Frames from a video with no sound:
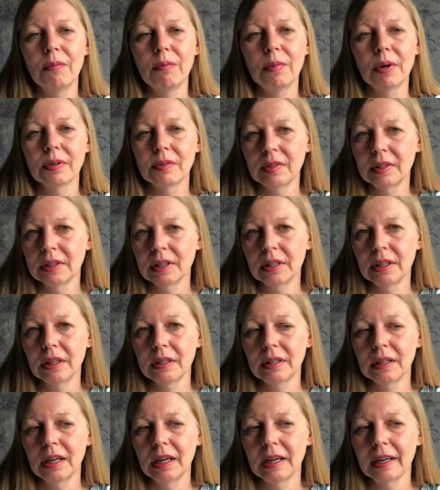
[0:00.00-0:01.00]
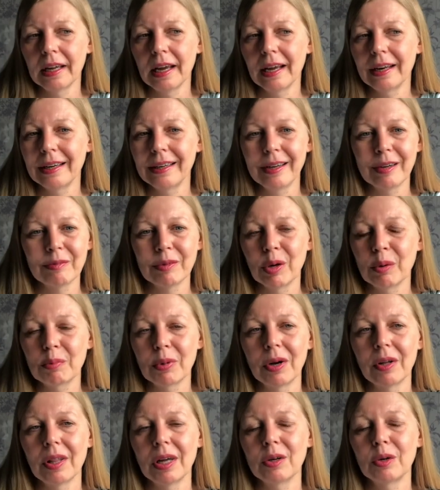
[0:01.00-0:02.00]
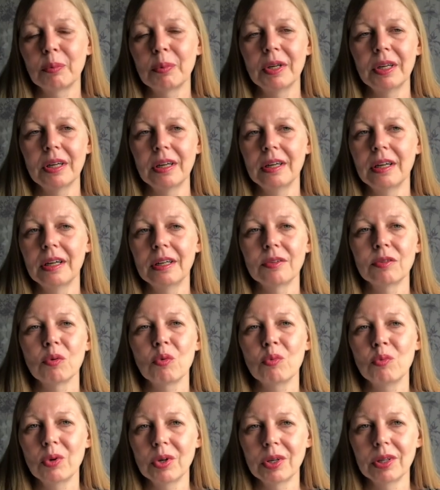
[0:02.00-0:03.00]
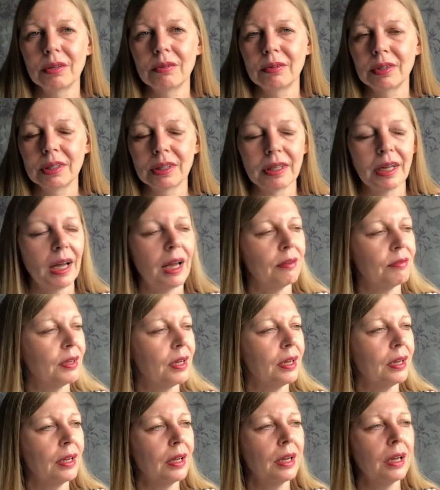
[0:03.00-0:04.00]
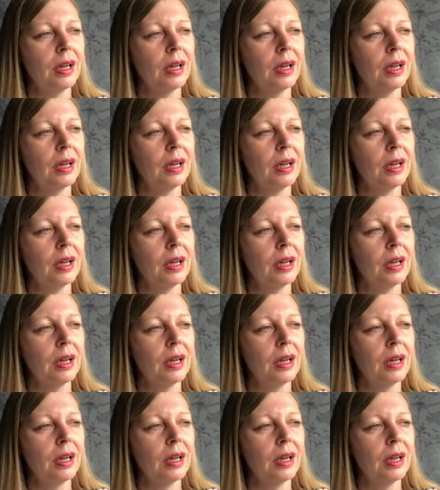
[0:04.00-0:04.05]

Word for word: my Singer, again, I've not brought that up here, it's really, really heavy.